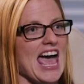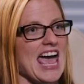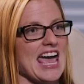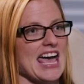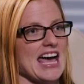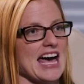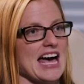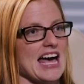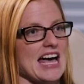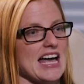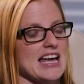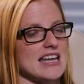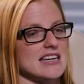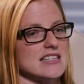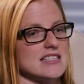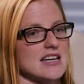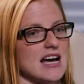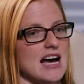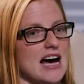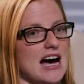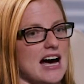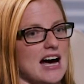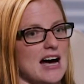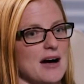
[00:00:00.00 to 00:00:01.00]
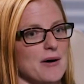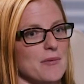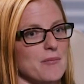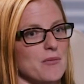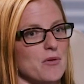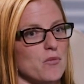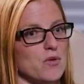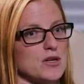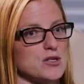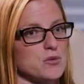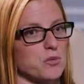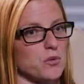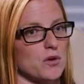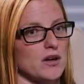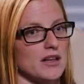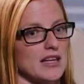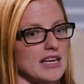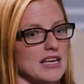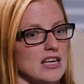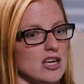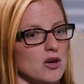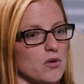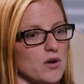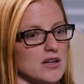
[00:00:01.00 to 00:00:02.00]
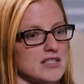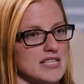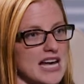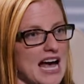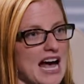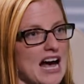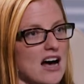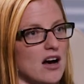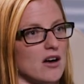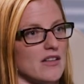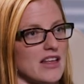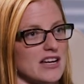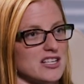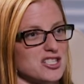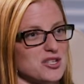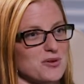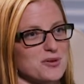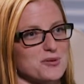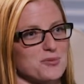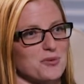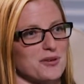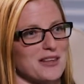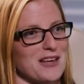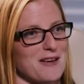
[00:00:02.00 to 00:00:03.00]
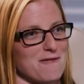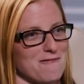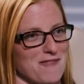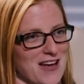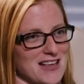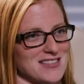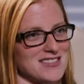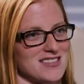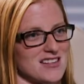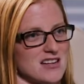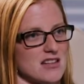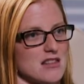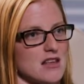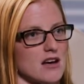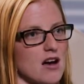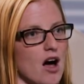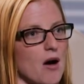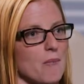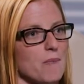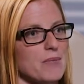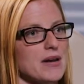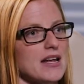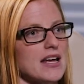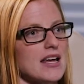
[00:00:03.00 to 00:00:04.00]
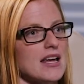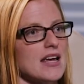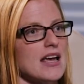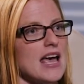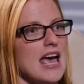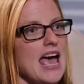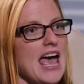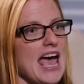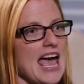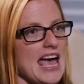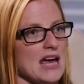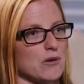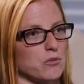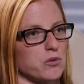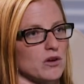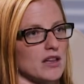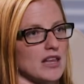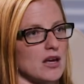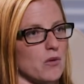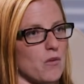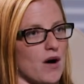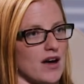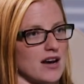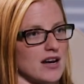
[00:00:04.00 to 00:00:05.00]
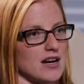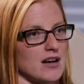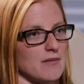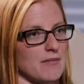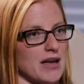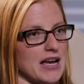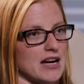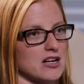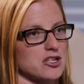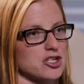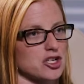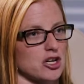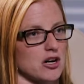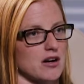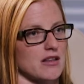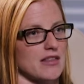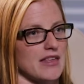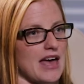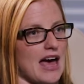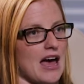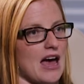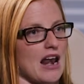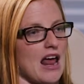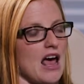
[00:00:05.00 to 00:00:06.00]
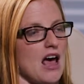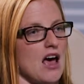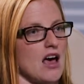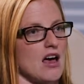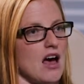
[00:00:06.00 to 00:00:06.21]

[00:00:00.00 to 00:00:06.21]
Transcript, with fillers: and um, was really, you could tell that she was really invested in the company and really wanted to make sure that